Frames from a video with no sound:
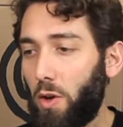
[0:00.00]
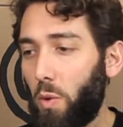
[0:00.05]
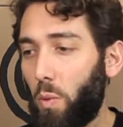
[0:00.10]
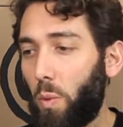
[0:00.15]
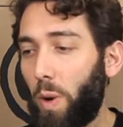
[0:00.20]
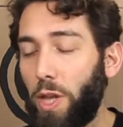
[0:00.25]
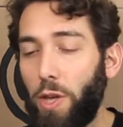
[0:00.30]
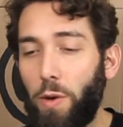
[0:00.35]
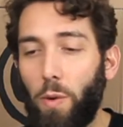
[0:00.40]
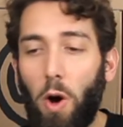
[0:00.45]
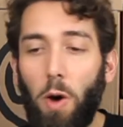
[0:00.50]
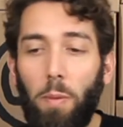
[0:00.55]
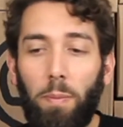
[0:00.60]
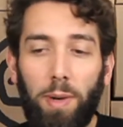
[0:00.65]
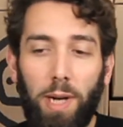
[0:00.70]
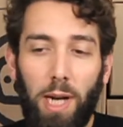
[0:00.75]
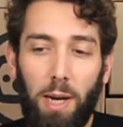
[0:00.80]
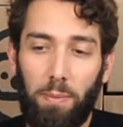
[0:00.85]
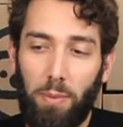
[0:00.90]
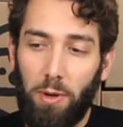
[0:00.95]
When you
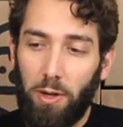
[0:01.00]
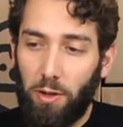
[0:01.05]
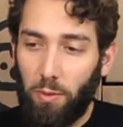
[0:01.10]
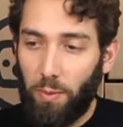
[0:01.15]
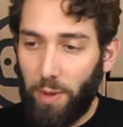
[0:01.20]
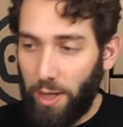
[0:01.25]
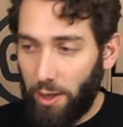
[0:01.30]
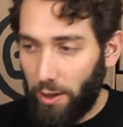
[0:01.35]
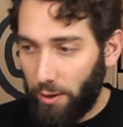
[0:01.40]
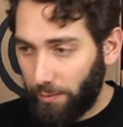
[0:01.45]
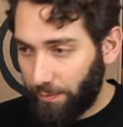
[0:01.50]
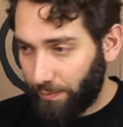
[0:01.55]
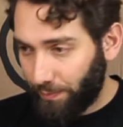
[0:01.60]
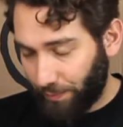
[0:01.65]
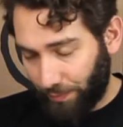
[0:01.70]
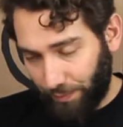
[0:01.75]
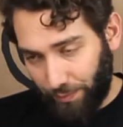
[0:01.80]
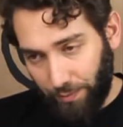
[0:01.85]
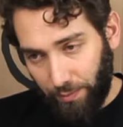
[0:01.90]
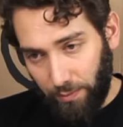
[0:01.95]
open up Arduino,
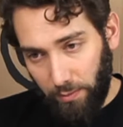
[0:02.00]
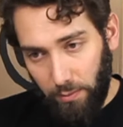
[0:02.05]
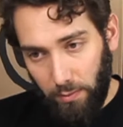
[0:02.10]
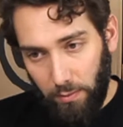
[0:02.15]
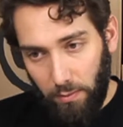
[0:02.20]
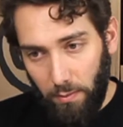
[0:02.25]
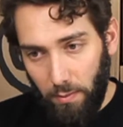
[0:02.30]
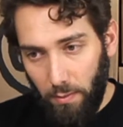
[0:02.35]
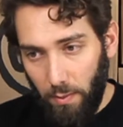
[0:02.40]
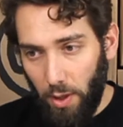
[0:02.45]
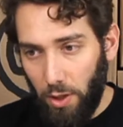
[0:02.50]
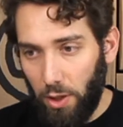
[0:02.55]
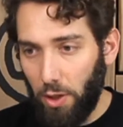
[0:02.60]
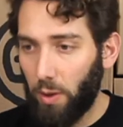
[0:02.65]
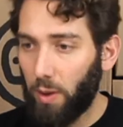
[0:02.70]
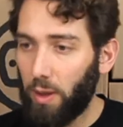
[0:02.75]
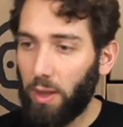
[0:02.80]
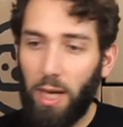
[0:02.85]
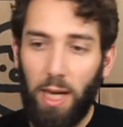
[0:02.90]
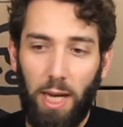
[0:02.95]

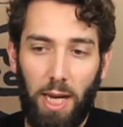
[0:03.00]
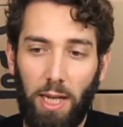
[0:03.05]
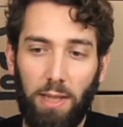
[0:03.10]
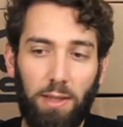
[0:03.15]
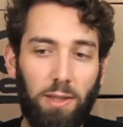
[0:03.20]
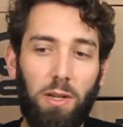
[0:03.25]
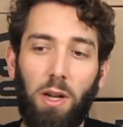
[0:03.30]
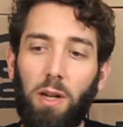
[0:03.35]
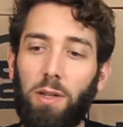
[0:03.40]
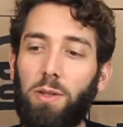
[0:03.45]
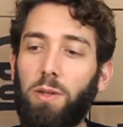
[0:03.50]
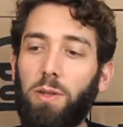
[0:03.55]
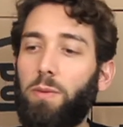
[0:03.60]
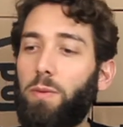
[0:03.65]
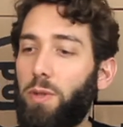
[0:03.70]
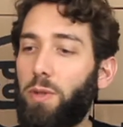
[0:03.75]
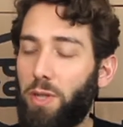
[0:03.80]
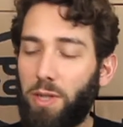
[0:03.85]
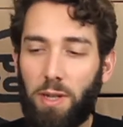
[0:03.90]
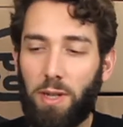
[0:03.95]
you'll it starts off
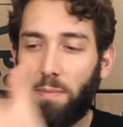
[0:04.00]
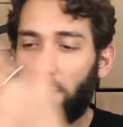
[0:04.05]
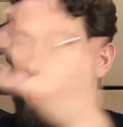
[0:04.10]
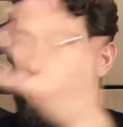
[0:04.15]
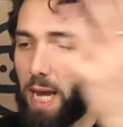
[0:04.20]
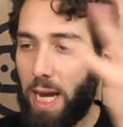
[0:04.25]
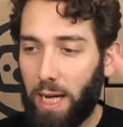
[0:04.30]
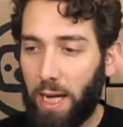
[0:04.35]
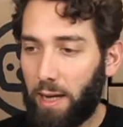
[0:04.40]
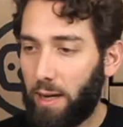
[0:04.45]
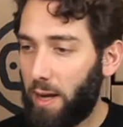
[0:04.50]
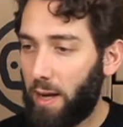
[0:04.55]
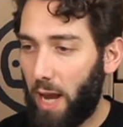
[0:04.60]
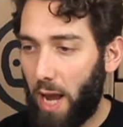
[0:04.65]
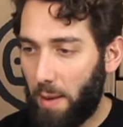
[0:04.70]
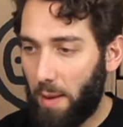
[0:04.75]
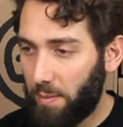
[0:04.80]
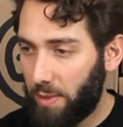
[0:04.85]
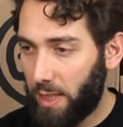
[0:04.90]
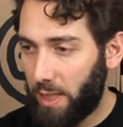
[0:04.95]
with just a blank,
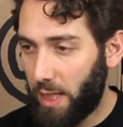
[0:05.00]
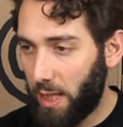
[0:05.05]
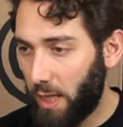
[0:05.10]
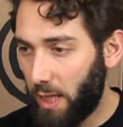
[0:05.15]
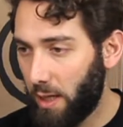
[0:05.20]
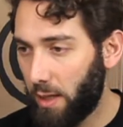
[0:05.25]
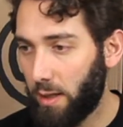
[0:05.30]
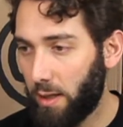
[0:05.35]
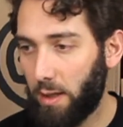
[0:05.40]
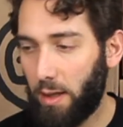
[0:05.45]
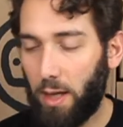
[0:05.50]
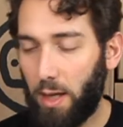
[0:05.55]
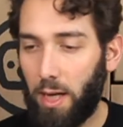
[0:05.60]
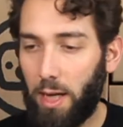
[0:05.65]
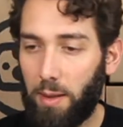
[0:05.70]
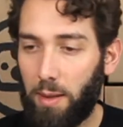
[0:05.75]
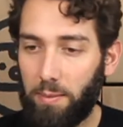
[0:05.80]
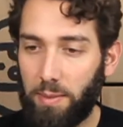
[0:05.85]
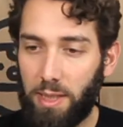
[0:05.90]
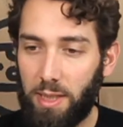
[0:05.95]
empty
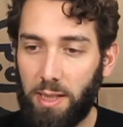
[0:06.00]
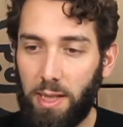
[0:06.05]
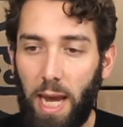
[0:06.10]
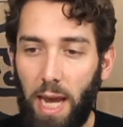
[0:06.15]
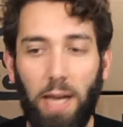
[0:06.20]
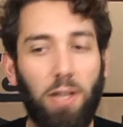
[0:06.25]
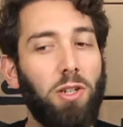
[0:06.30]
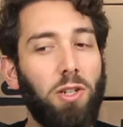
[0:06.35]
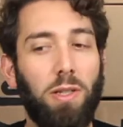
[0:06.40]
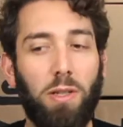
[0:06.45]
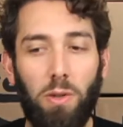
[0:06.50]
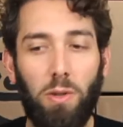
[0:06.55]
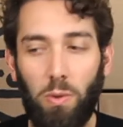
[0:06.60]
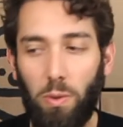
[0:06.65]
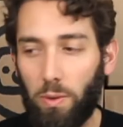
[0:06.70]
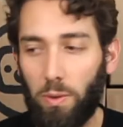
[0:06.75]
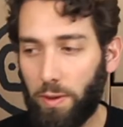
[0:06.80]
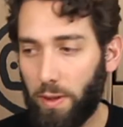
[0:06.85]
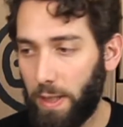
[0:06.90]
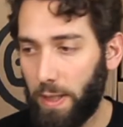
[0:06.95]
um, sketch, it's
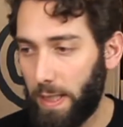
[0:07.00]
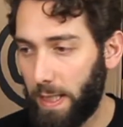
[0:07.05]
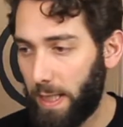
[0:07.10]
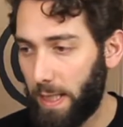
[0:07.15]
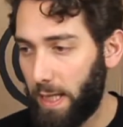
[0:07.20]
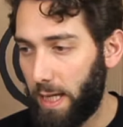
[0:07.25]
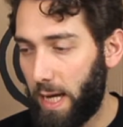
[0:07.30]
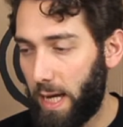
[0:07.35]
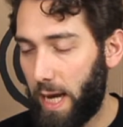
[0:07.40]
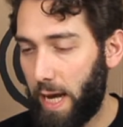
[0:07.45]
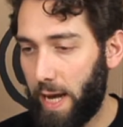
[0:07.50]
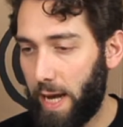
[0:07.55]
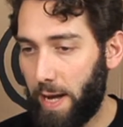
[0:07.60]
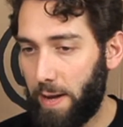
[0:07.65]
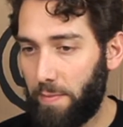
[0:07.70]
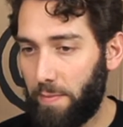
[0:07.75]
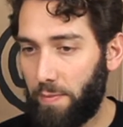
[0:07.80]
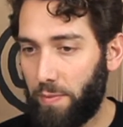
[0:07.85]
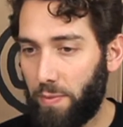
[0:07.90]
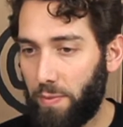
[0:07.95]
called.
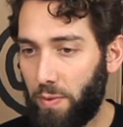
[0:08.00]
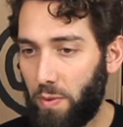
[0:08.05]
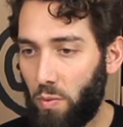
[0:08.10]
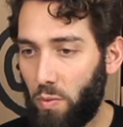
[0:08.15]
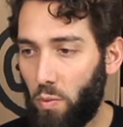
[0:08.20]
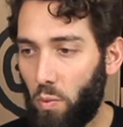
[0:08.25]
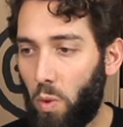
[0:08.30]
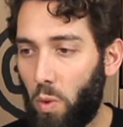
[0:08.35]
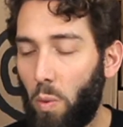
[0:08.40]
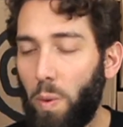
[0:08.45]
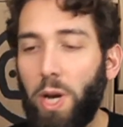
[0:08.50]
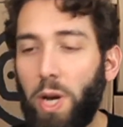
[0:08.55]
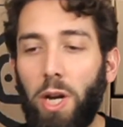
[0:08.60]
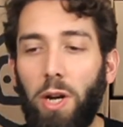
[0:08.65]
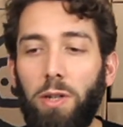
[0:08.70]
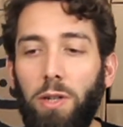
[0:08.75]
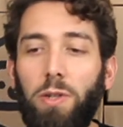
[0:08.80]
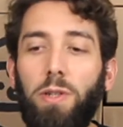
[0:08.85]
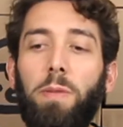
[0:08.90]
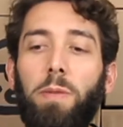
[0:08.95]
Um, what we're going
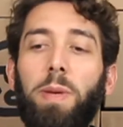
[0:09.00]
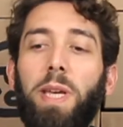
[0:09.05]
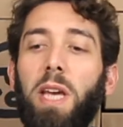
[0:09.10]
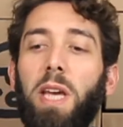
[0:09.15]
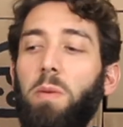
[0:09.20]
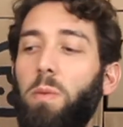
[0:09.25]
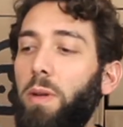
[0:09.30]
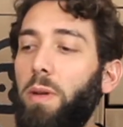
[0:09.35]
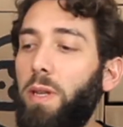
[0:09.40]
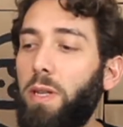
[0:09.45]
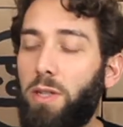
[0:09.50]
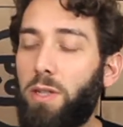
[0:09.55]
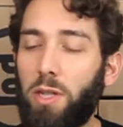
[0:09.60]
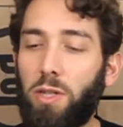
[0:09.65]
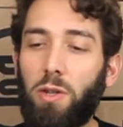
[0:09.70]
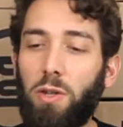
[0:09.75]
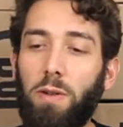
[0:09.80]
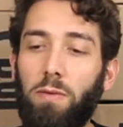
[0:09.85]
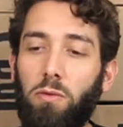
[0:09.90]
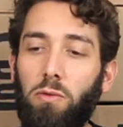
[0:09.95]
to do to begin with is
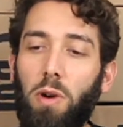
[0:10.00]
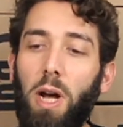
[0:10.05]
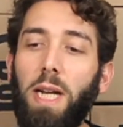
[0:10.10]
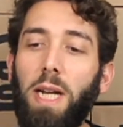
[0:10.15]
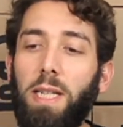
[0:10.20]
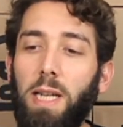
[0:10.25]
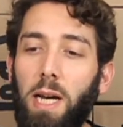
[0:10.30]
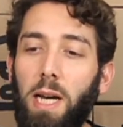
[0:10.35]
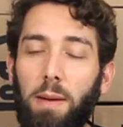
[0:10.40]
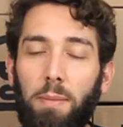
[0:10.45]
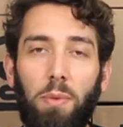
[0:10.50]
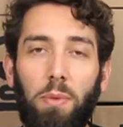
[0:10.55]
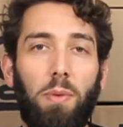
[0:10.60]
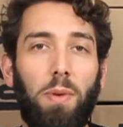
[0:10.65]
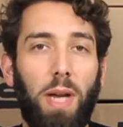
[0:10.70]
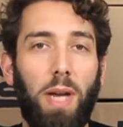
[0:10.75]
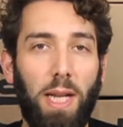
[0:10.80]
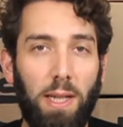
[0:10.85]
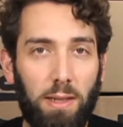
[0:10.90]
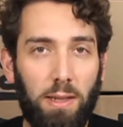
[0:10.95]
just sort of write up
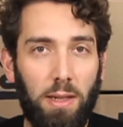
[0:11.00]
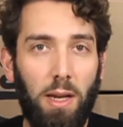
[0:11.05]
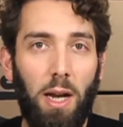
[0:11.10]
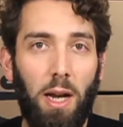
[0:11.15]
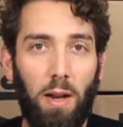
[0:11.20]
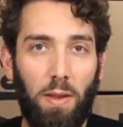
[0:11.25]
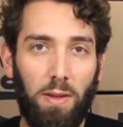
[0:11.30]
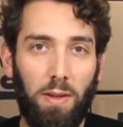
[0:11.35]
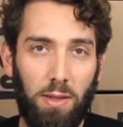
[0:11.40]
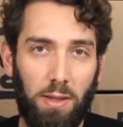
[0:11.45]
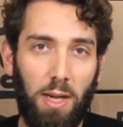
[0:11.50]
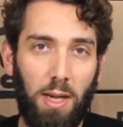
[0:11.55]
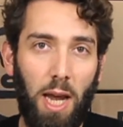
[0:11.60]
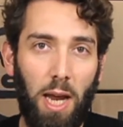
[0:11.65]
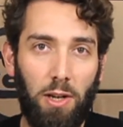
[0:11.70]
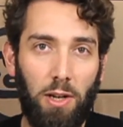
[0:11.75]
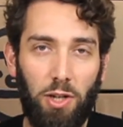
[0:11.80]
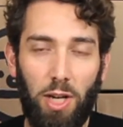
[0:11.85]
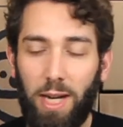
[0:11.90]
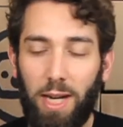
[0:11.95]
inside of the
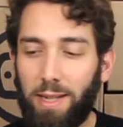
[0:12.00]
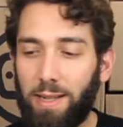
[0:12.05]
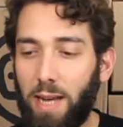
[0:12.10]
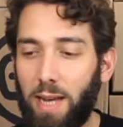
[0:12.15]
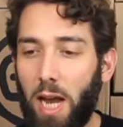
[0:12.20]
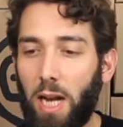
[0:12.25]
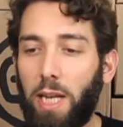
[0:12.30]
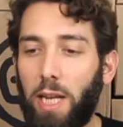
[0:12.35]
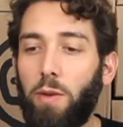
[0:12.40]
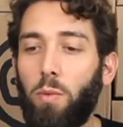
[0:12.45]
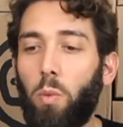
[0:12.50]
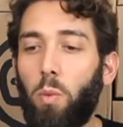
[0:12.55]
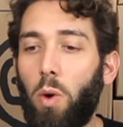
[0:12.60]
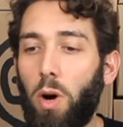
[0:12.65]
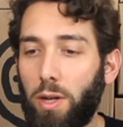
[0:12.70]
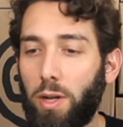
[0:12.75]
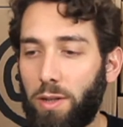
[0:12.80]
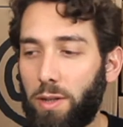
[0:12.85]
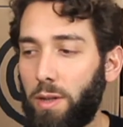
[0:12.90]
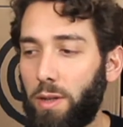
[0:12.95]
sketch exactly
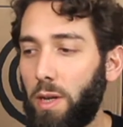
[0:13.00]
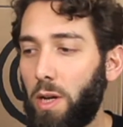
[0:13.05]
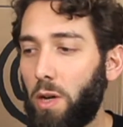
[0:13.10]
what